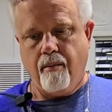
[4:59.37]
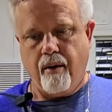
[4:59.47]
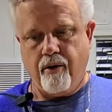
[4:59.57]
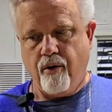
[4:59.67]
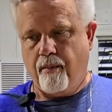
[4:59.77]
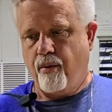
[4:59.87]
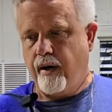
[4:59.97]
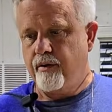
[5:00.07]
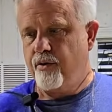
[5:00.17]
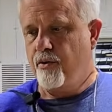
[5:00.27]
but you
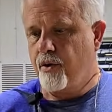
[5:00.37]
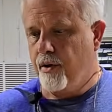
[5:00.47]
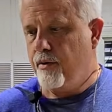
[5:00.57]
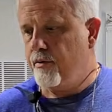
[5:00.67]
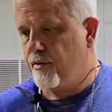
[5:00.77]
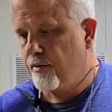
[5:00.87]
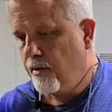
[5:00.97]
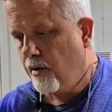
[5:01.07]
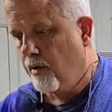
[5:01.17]
apply 2 coats.